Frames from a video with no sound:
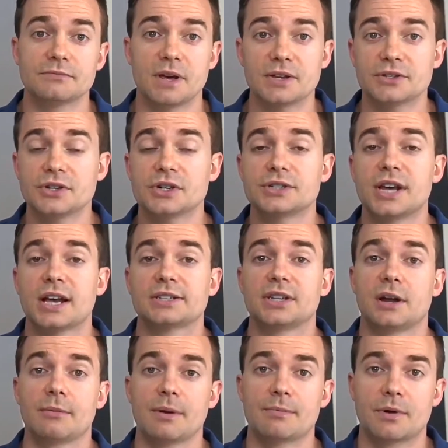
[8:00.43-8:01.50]
into your
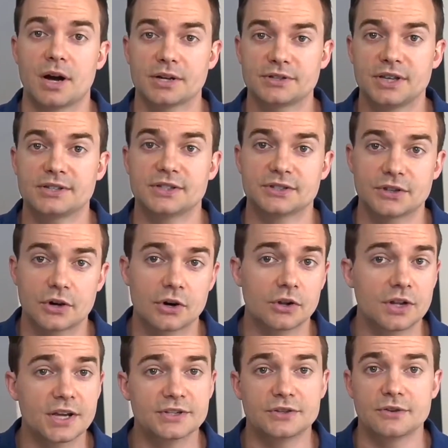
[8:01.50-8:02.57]
taxonomy process as
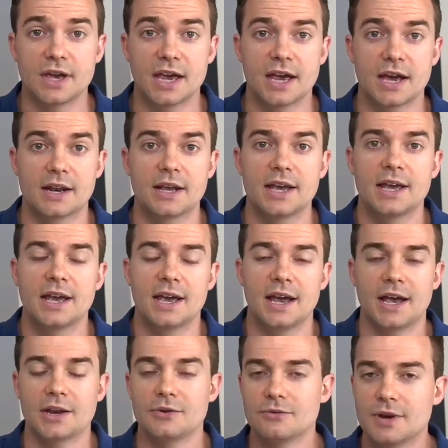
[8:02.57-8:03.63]
early as you can,
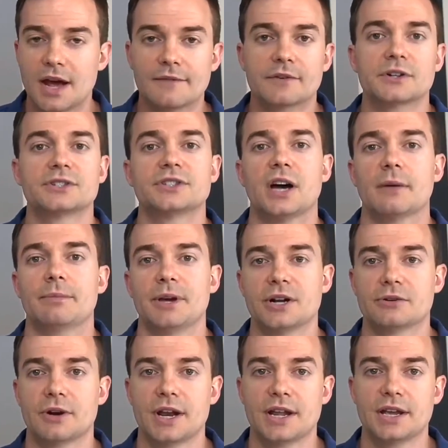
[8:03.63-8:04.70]
and you never stop
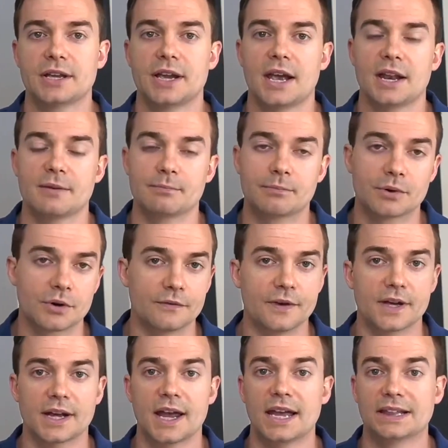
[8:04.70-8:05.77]
iterating and
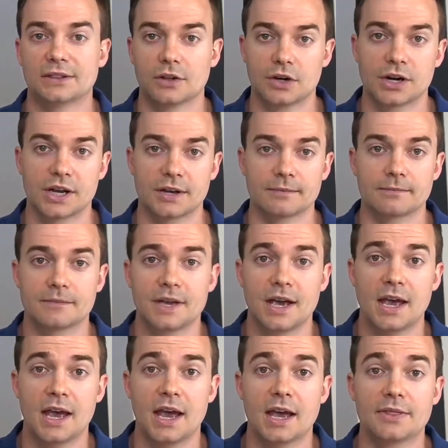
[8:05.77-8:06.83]
improving and learning.
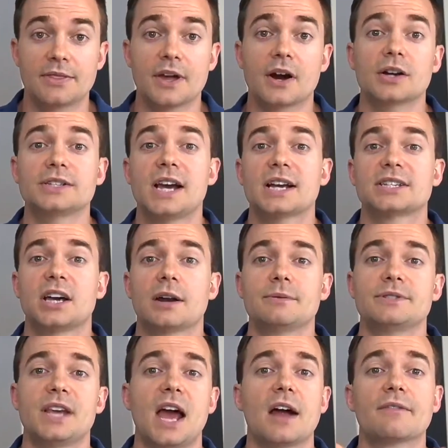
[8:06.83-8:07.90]
And there are
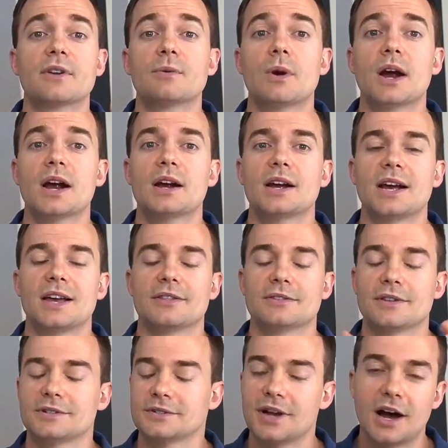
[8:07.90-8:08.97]
taxonomies everywhere, and
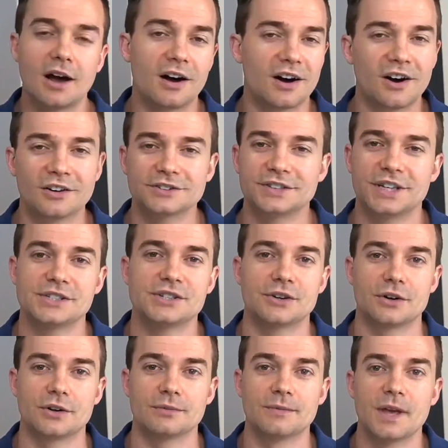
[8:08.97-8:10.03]
they're not all
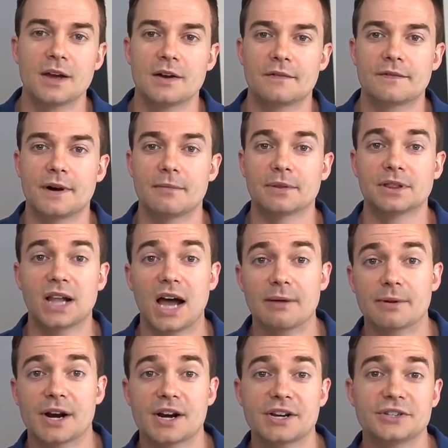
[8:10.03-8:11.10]
digital. From
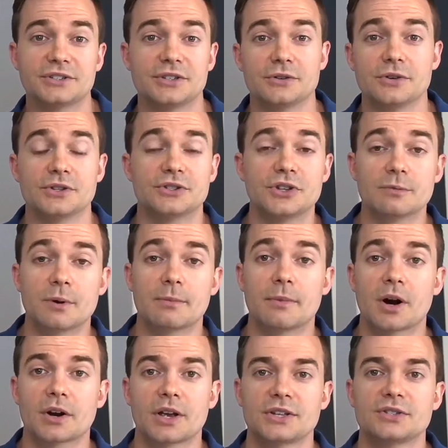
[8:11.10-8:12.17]
libraries to
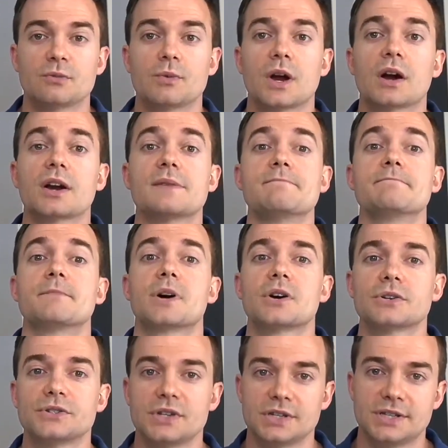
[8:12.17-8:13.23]
supermarkets, we are
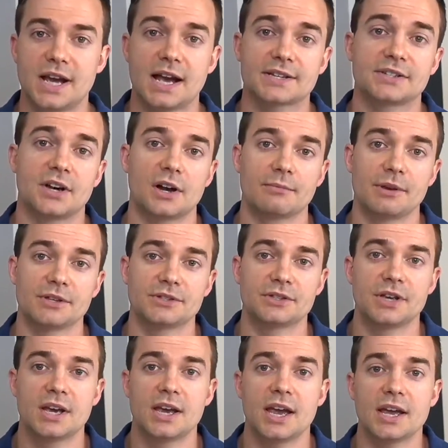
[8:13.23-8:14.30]
immersed in
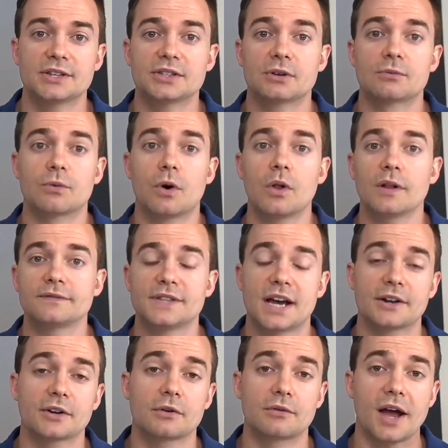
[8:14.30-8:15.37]
taxonomies. It's a role of
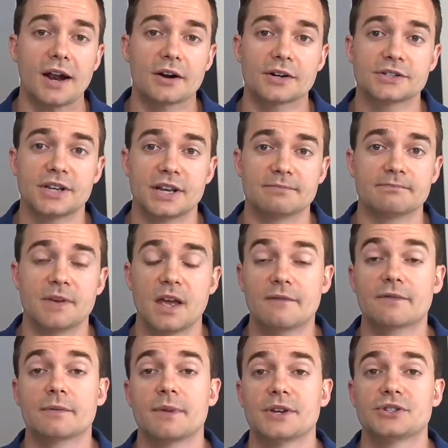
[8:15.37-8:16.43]
technical writers and
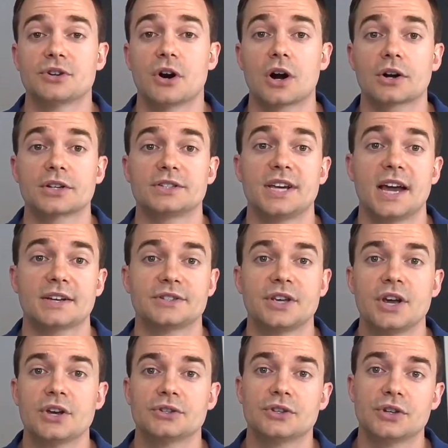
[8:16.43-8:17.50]
information architects
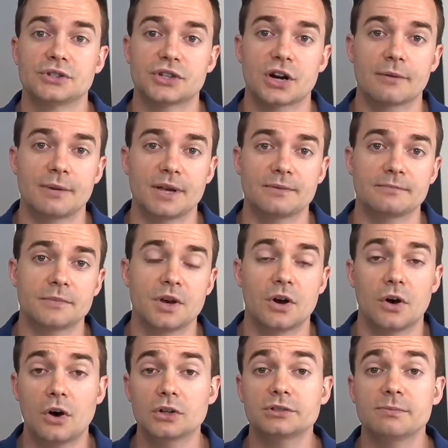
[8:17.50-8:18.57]
to determine
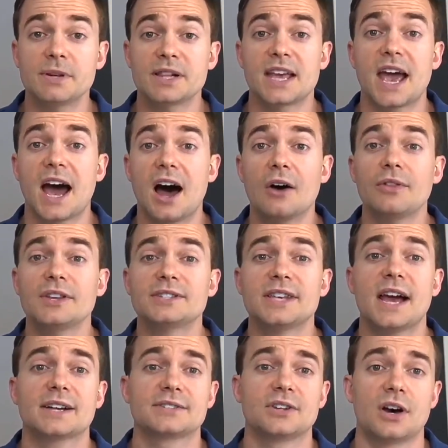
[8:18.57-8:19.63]
ultimately how these
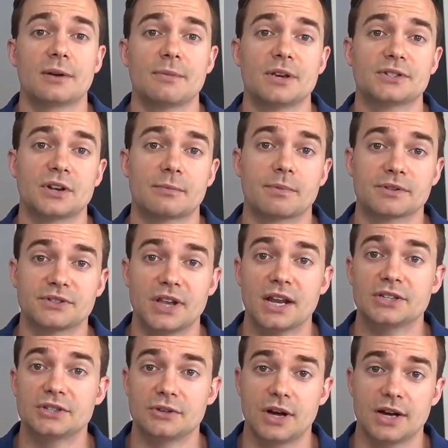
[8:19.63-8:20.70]
taxonomies are
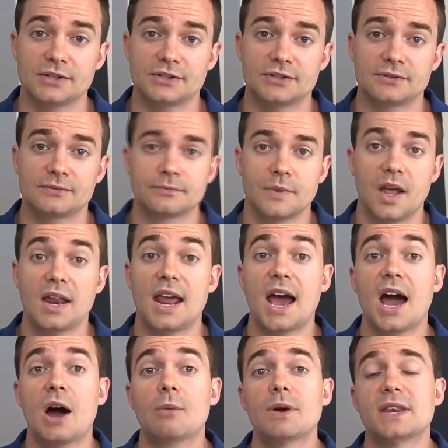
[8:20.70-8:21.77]
presented to us and
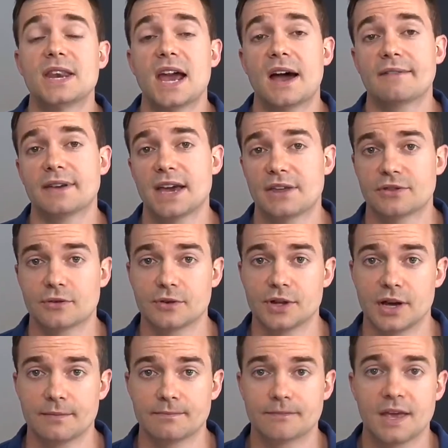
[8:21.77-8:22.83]
how we navigate through
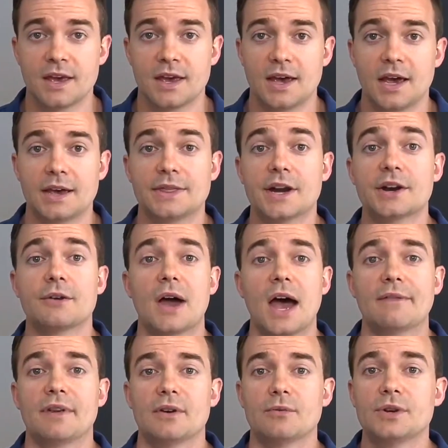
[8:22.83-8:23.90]
them. And there you
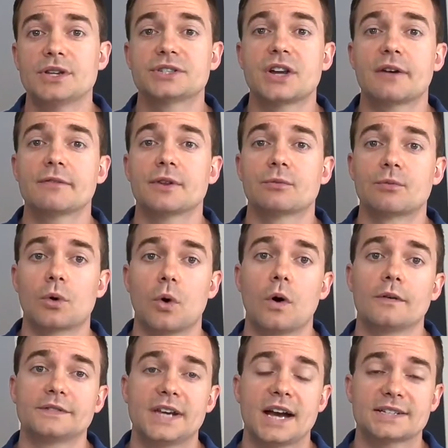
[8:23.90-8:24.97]
have it. We just covered the
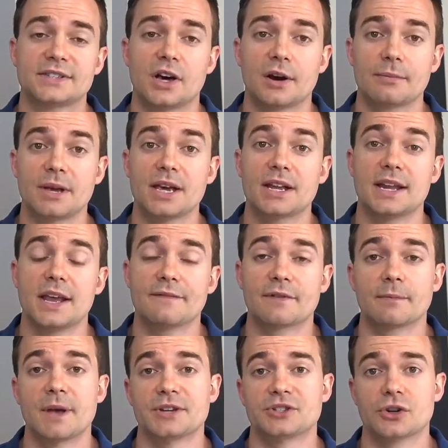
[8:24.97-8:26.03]
role of taxonomy and
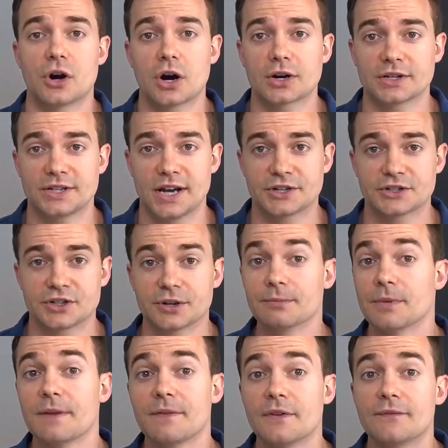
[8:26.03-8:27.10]
information architecture.
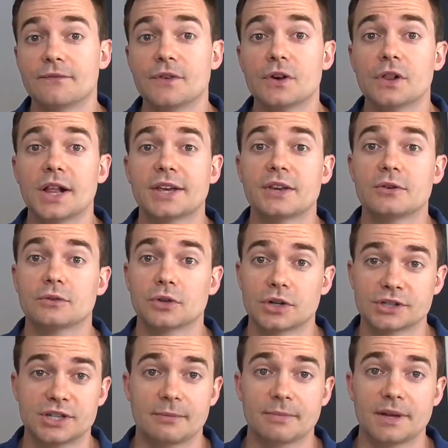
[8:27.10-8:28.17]
If you feel like you
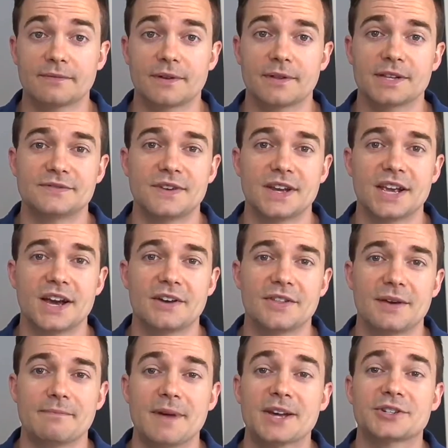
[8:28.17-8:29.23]
learned something from this video,
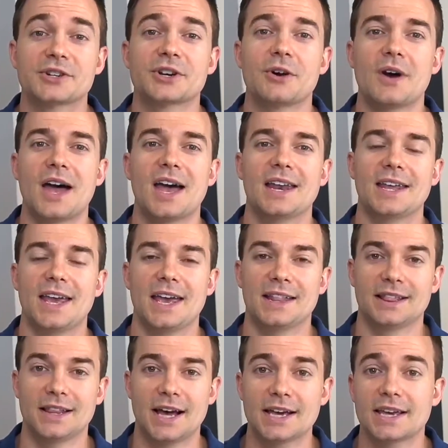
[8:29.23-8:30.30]
then make sure to go ahead
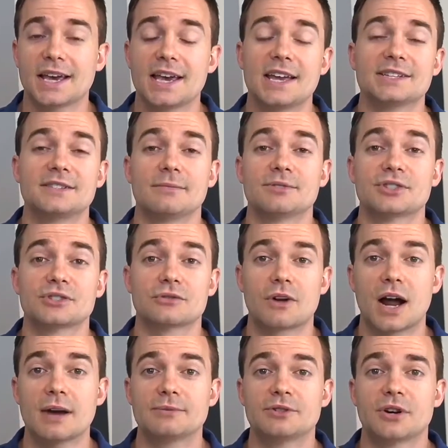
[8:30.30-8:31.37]
and like it and
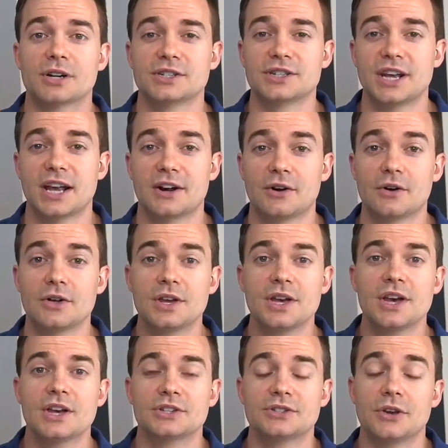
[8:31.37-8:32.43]
subscribe to our channel
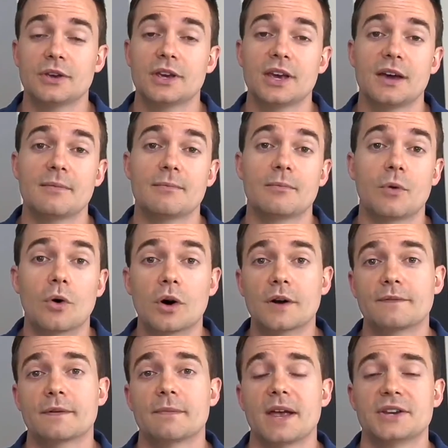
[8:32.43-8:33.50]
so you can get more
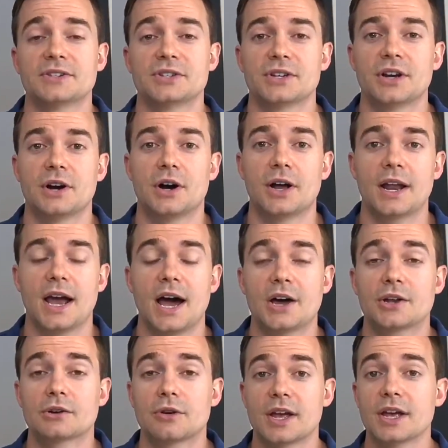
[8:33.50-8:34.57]
information on how
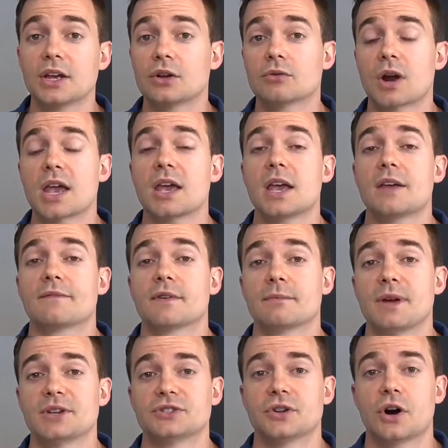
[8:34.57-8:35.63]
to create great
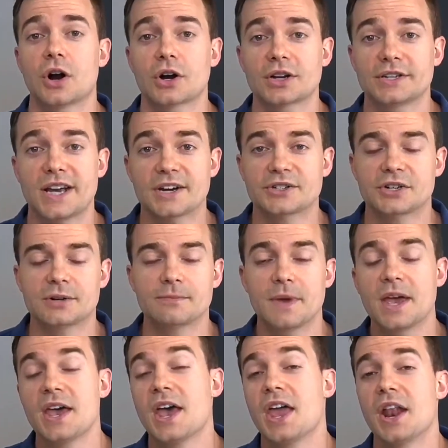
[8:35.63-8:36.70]
information architecture.
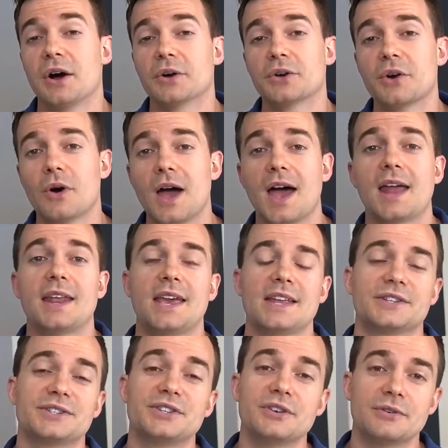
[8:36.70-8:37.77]
And I'll go ahead
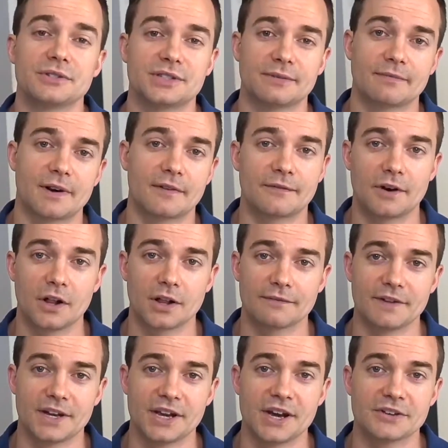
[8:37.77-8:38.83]
and see you in some of our following
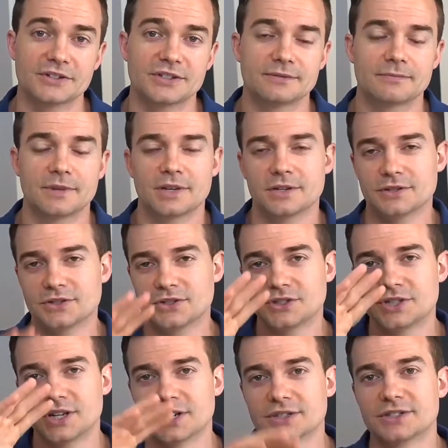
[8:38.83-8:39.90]
videos.
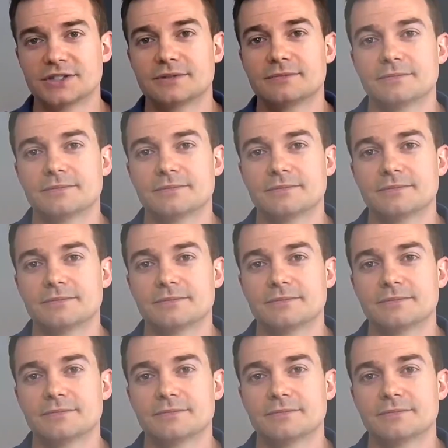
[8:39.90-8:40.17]
Cheers.